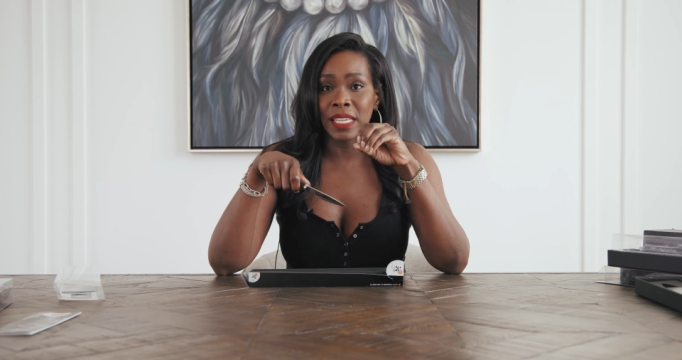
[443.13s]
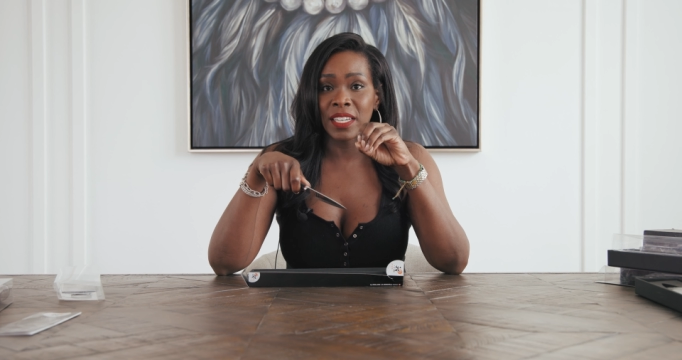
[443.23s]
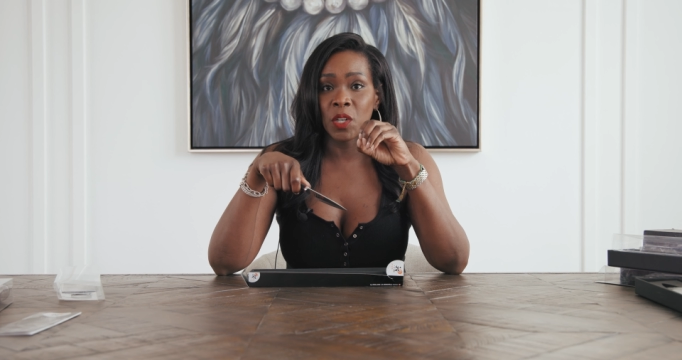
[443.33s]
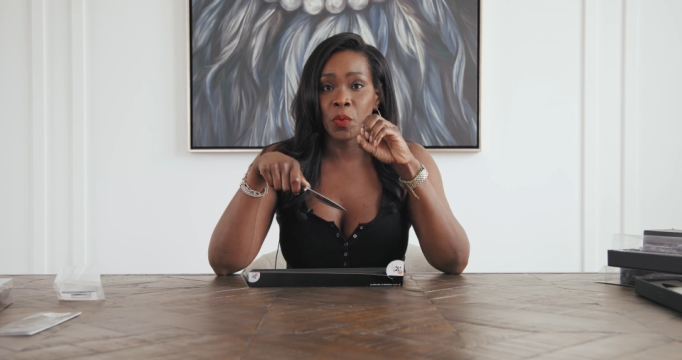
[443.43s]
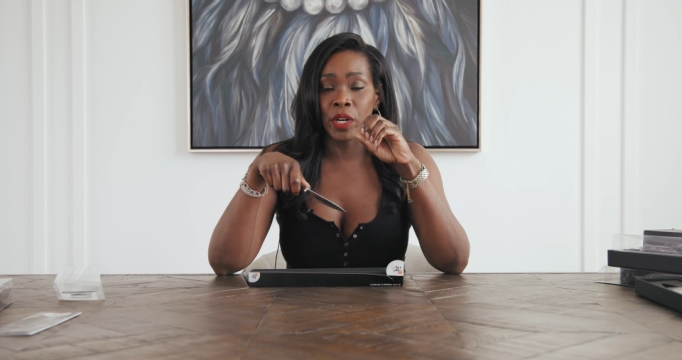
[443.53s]
I
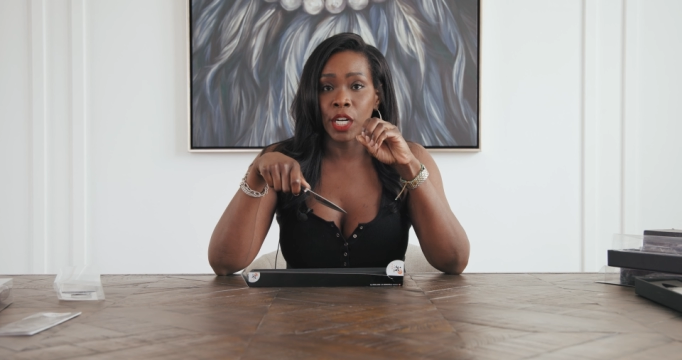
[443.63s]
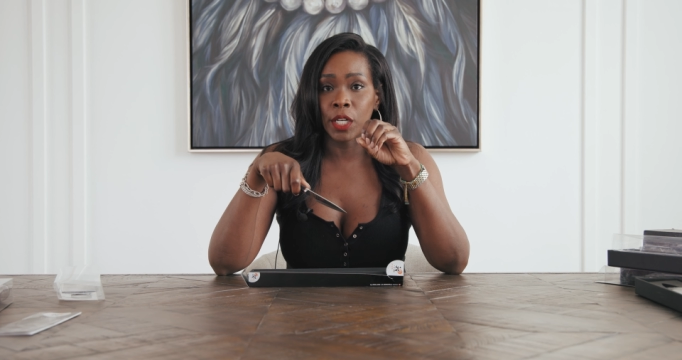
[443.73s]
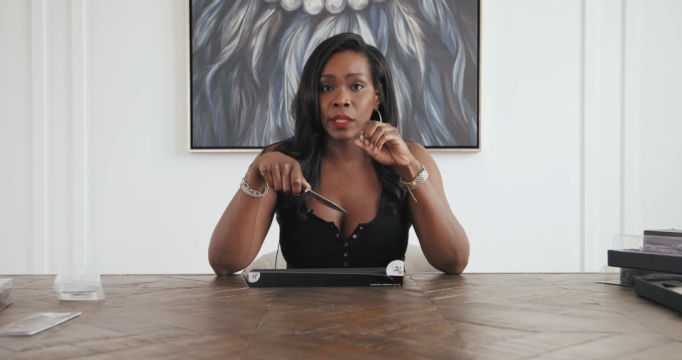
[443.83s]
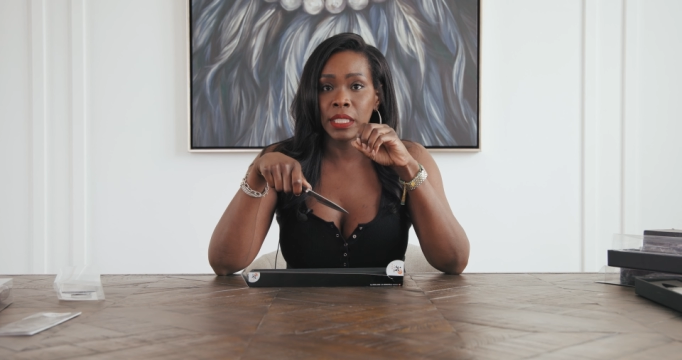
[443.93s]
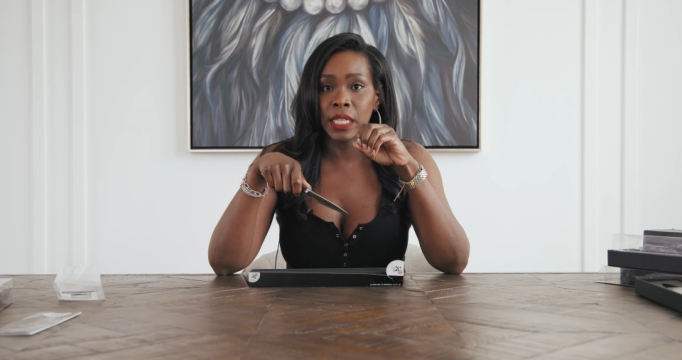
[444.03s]
don't wear
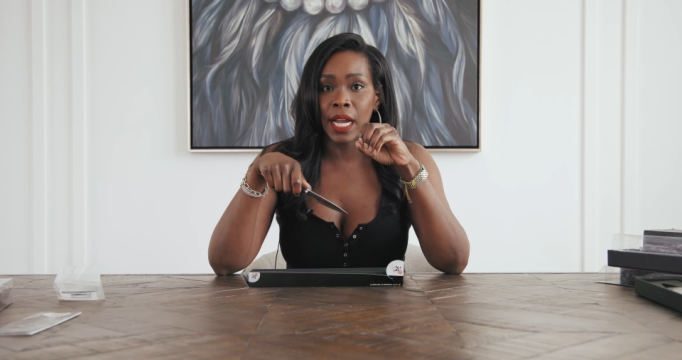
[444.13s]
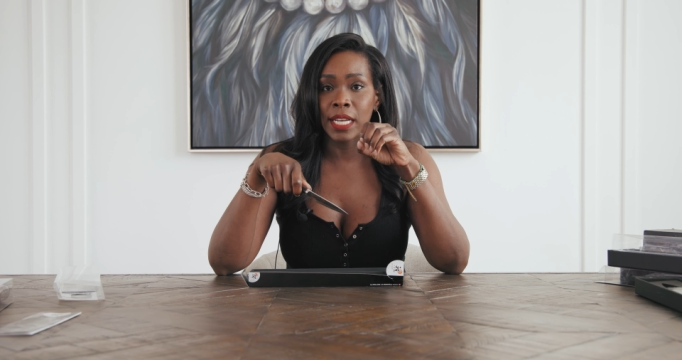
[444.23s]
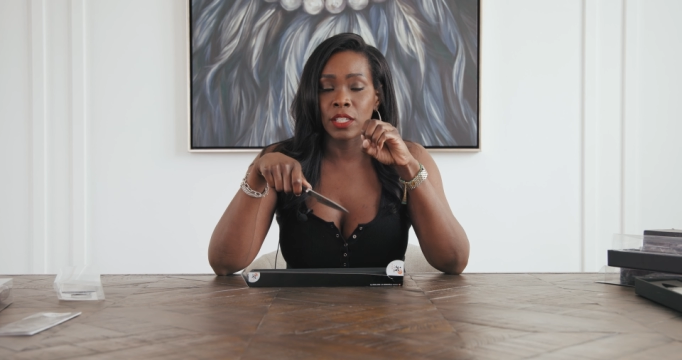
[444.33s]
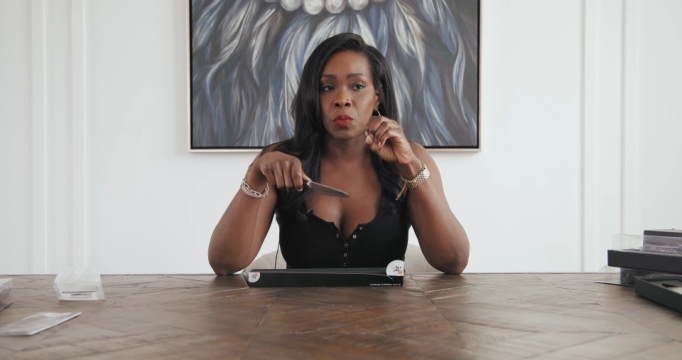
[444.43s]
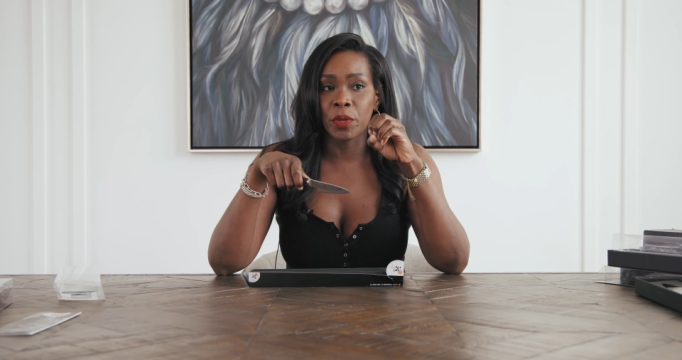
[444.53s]
acrylic, I
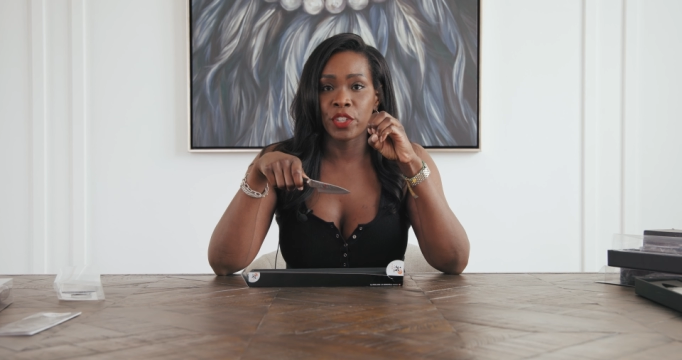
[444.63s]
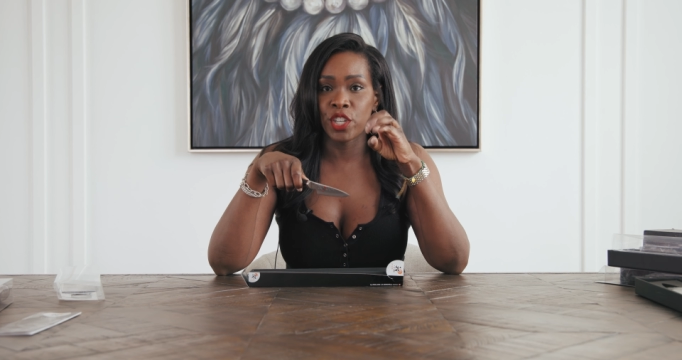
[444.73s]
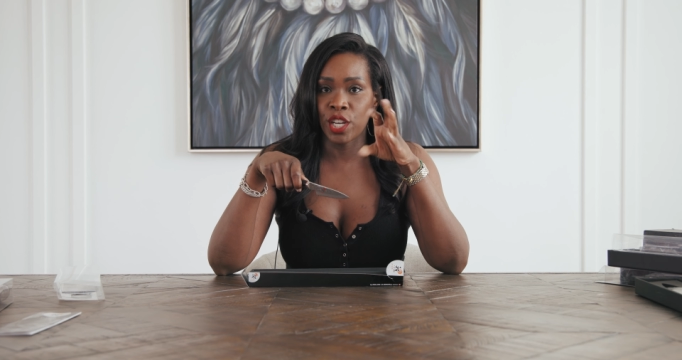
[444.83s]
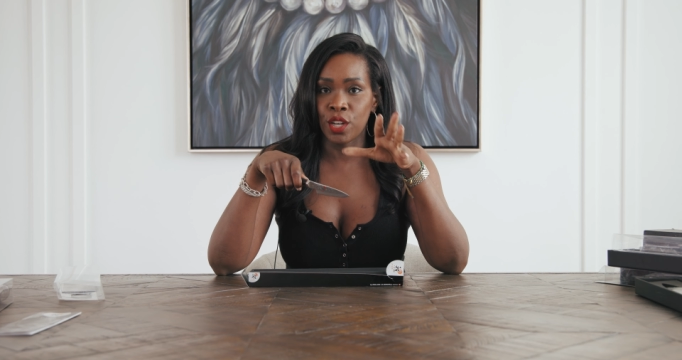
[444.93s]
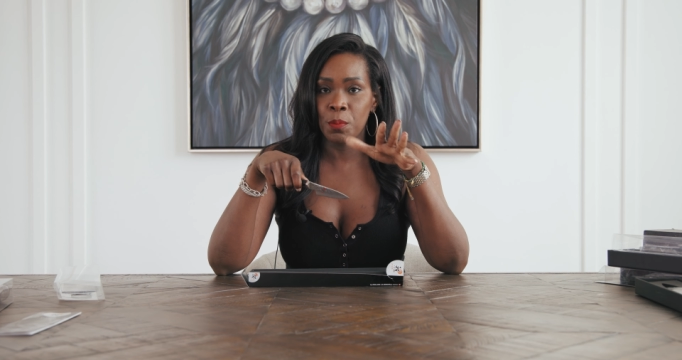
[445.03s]
just wear
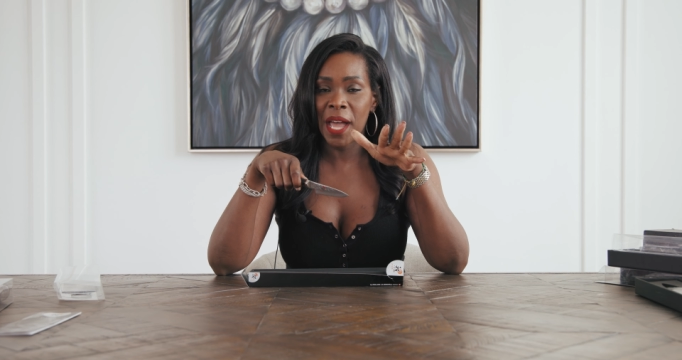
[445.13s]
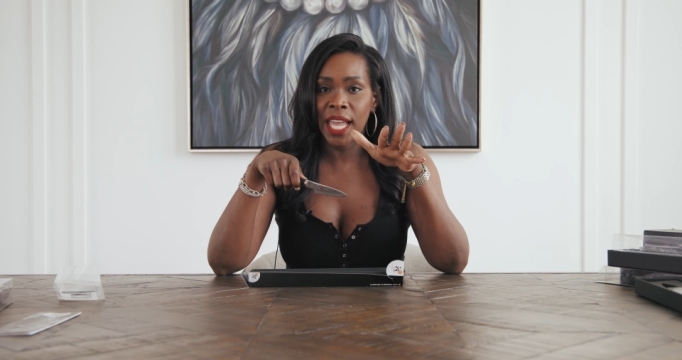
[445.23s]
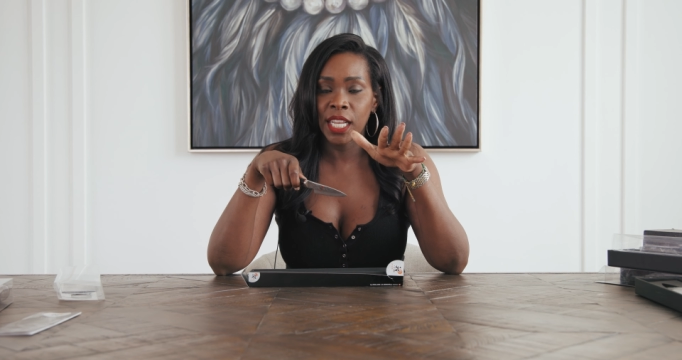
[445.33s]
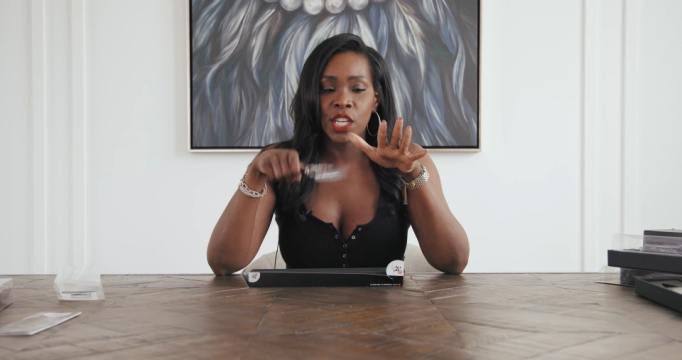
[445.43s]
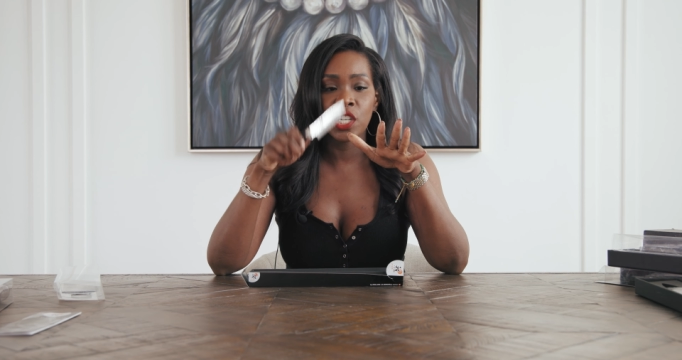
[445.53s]
gel
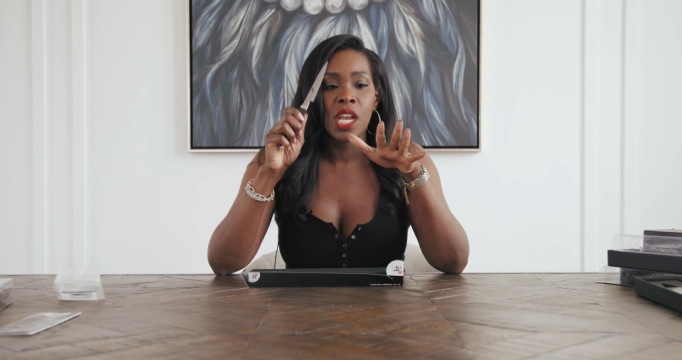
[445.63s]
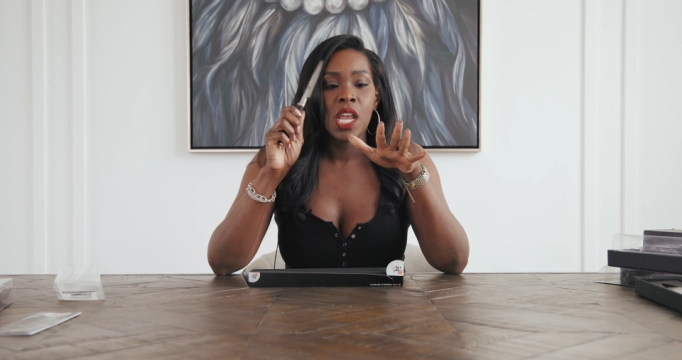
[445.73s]
polish.